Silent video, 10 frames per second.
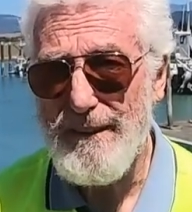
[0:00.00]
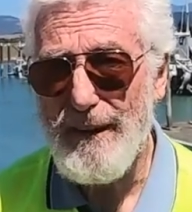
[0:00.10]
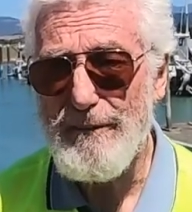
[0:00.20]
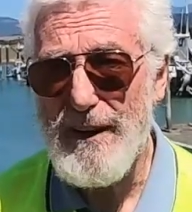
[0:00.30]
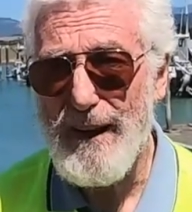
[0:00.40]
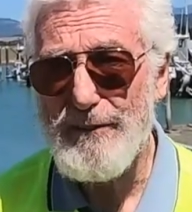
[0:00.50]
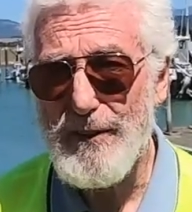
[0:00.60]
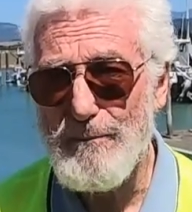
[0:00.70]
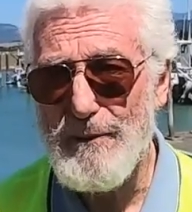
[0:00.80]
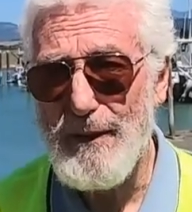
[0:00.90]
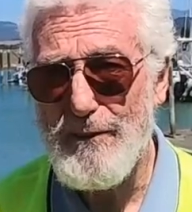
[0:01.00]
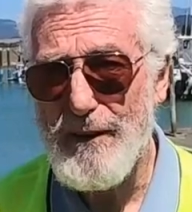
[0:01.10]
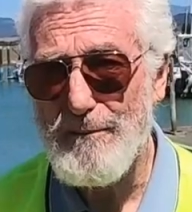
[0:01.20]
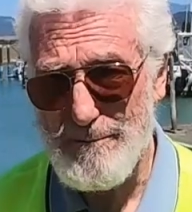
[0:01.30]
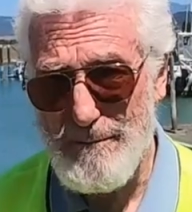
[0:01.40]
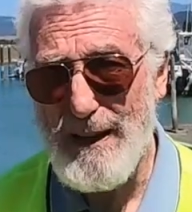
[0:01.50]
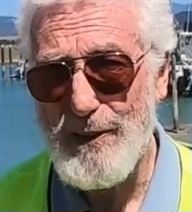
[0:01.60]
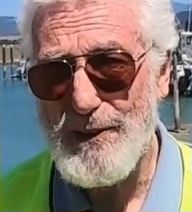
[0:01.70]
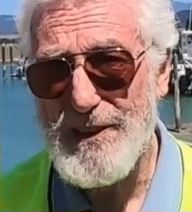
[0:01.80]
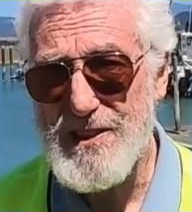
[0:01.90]
Not far from Mount
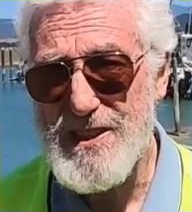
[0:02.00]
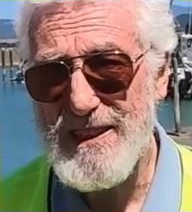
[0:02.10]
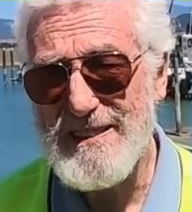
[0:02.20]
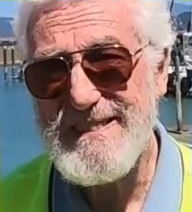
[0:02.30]
Cook itself.